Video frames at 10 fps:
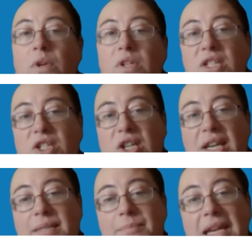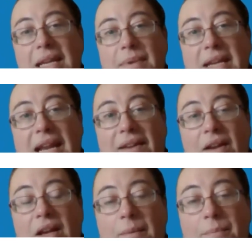I would suggest maybe
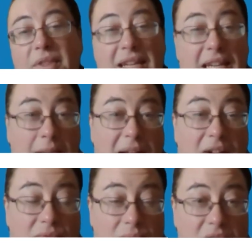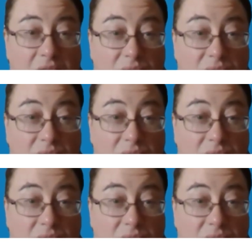thinking about